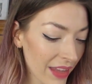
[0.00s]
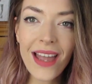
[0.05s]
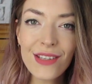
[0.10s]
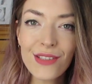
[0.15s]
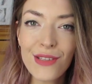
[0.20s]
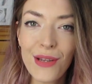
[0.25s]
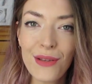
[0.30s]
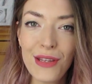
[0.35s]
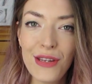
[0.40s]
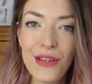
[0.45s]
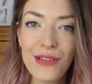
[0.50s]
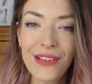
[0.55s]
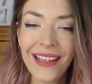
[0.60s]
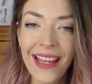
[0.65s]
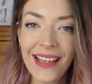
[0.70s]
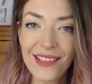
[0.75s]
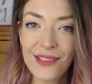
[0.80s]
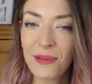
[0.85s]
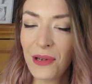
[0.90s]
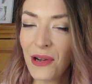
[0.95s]
so that you can
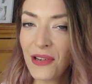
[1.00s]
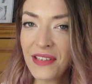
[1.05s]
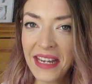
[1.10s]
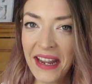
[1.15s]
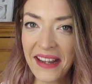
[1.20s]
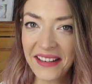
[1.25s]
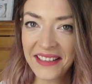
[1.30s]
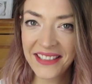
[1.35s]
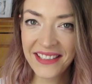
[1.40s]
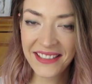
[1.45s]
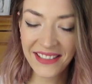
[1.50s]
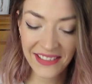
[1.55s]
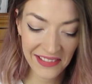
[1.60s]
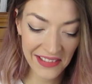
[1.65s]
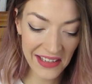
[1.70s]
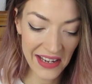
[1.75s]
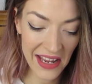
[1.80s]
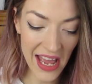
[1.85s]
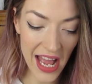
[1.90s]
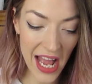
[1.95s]
get some context
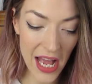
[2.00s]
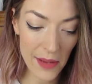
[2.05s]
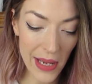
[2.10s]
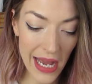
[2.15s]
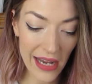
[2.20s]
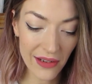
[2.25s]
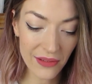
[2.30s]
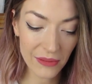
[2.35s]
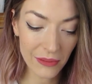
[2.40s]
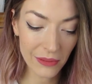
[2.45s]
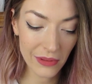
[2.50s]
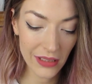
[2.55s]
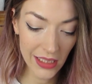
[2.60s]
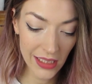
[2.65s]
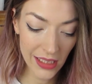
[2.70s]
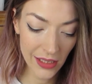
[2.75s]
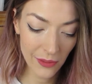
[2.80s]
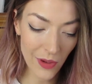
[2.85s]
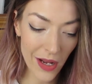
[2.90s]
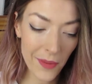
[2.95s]
about
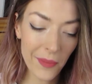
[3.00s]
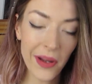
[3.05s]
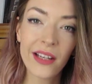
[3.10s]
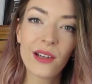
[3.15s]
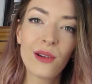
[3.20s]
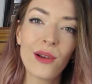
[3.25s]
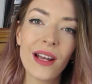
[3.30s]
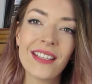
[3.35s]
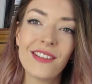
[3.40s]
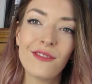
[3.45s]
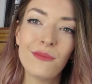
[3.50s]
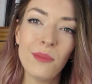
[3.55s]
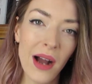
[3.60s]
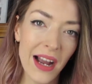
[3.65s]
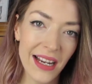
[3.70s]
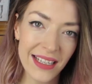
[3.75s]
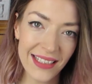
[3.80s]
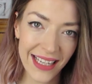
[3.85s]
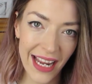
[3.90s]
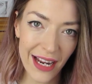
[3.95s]
where my creative
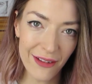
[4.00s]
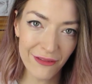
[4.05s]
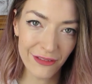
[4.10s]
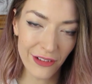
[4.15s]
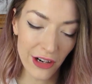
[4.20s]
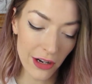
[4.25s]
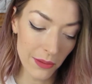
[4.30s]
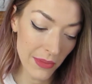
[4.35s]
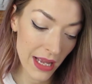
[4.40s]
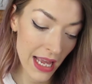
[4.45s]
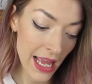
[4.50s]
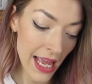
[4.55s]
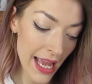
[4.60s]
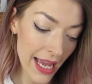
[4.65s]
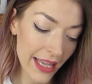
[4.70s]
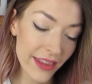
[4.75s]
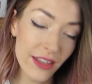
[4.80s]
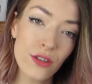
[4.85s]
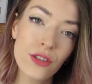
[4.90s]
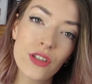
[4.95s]
mind came from
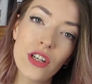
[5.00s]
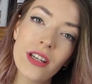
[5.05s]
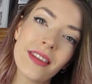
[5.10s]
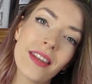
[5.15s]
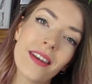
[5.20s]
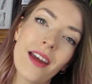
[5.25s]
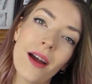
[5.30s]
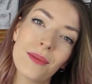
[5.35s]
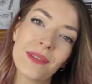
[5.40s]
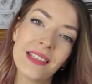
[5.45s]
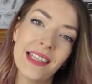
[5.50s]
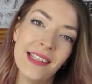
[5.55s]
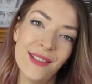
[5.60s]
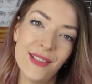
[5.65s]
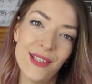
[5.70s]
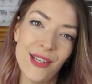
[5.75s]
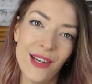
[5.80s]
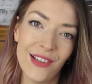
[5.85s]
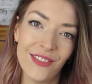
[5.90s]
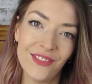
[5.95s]
and the shit that I was
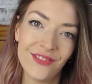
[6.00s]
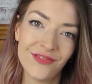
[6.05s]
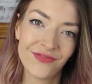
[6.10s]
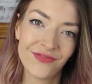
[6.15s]
into